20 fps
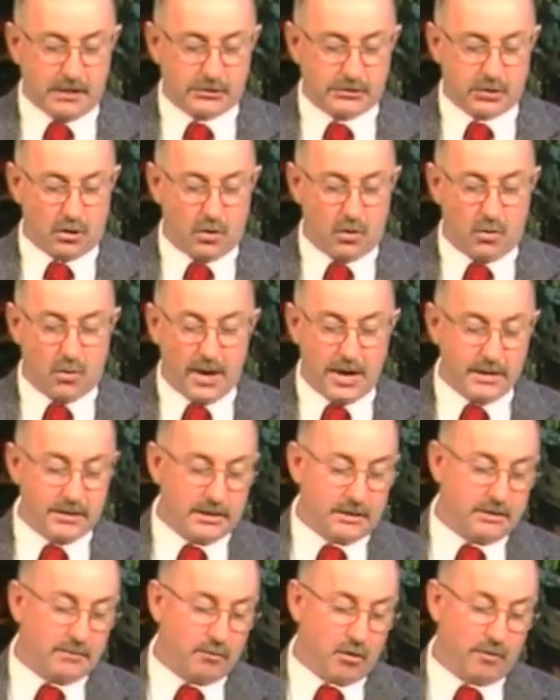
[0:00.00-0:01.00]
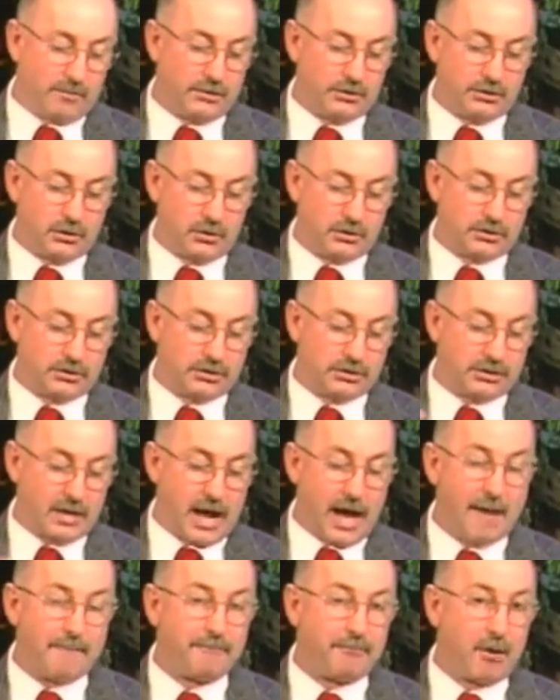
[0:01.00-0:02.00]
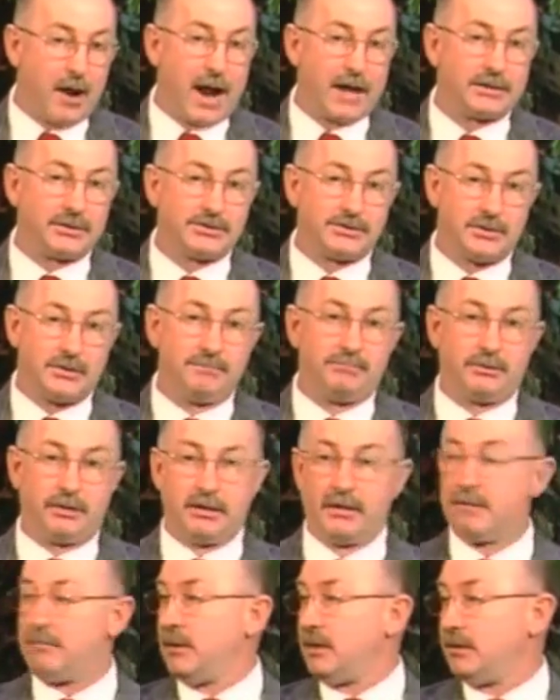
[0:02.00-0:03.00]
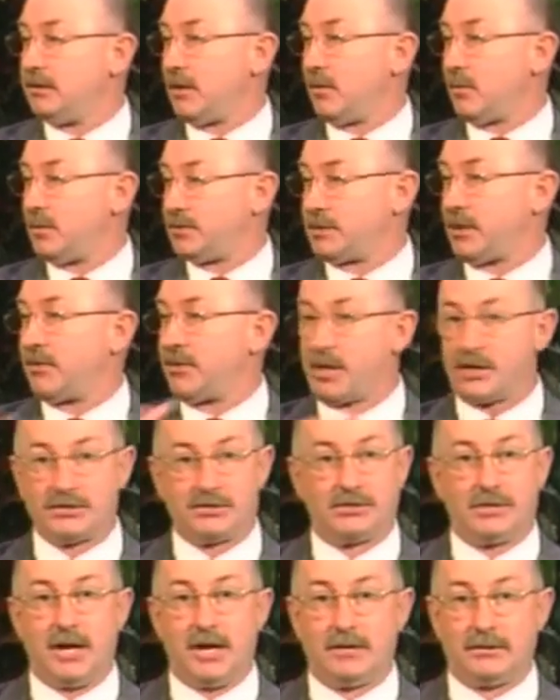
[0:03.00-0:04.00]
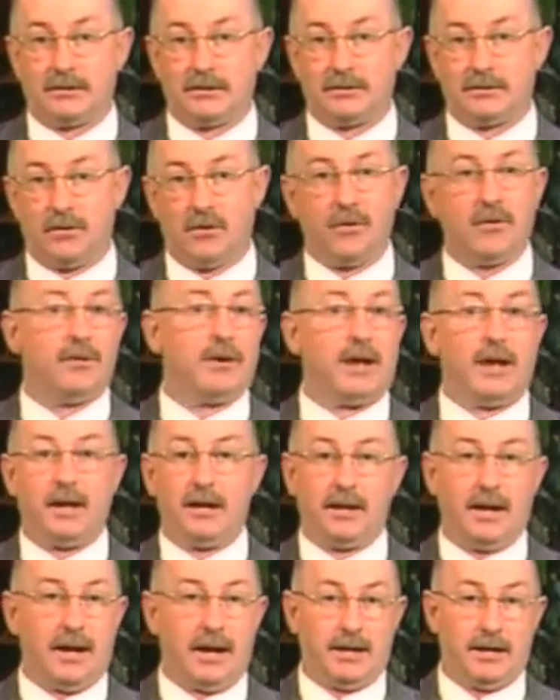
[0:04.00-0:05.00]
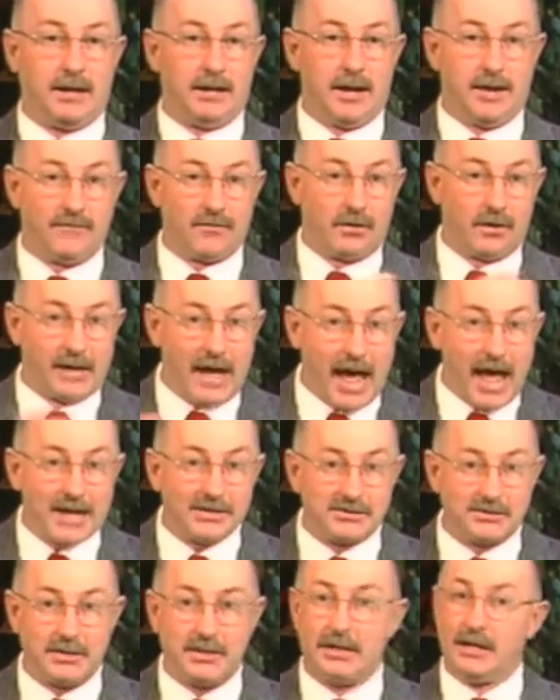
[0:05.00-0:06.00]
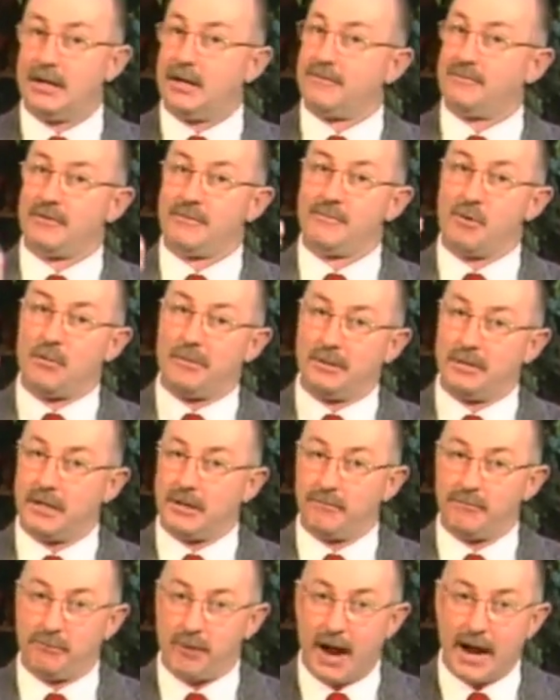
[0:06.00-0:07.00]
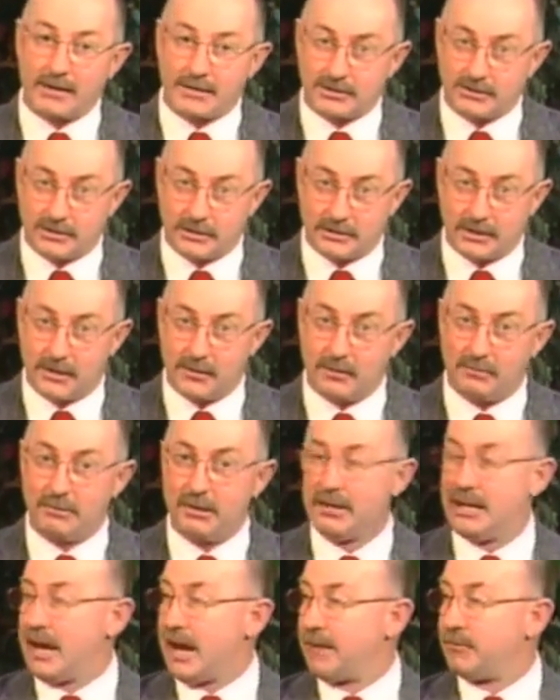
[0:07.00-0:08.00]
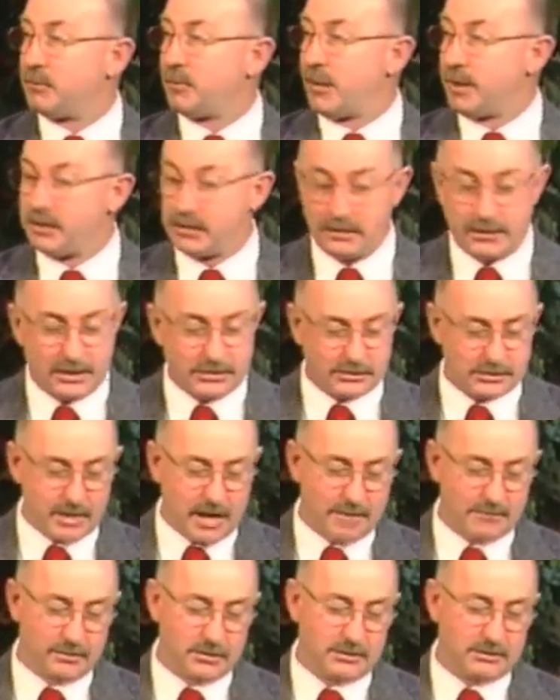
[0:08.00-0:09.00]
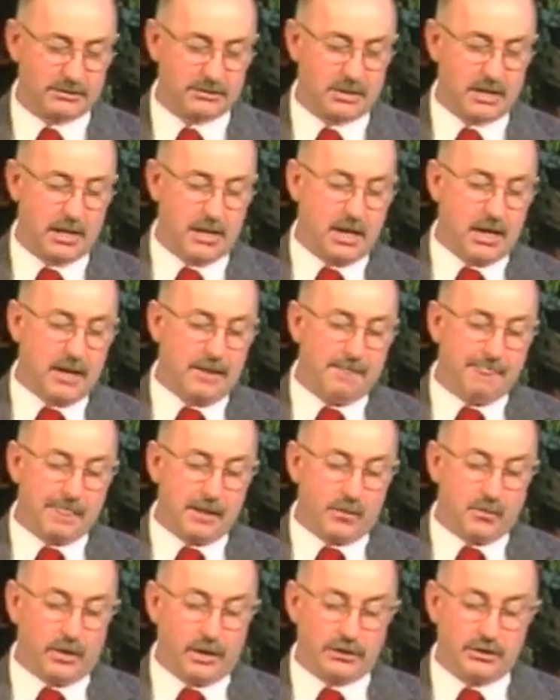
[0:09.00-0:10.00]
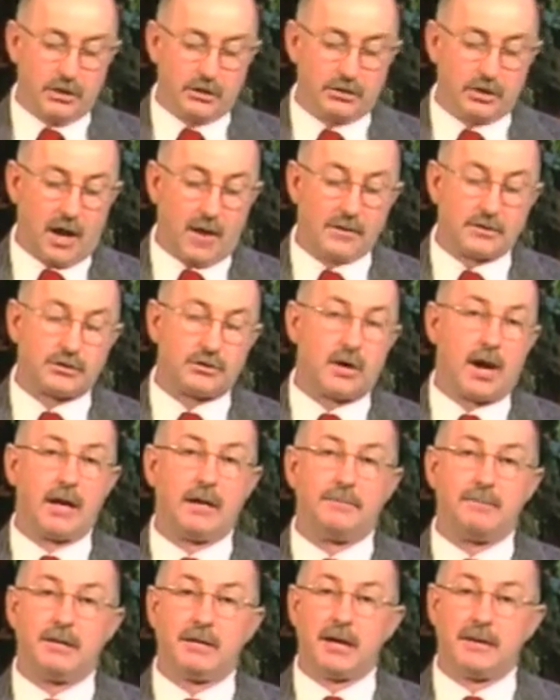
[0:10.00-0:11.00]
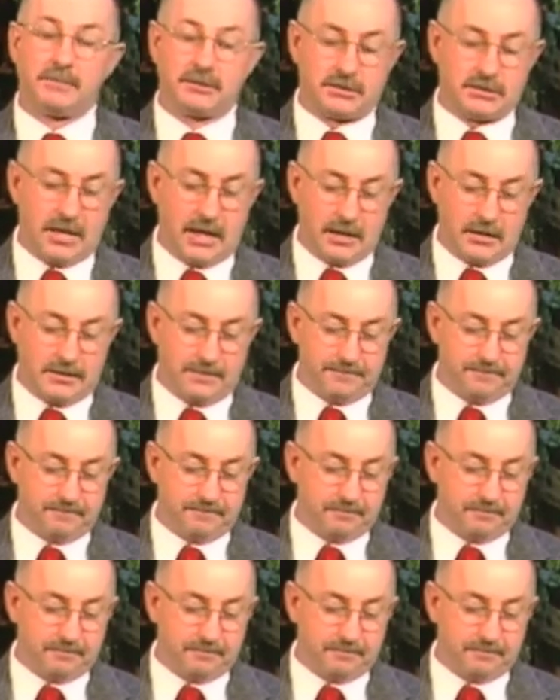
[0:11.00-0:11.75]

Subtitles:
So when did the Mormon Church stop practicing polygamy? That was a thus saith the Lord and an everlasting, and if a Mormon didn't practice it, they would be damned. When did they stop this? Well, Utah was trying to become a state.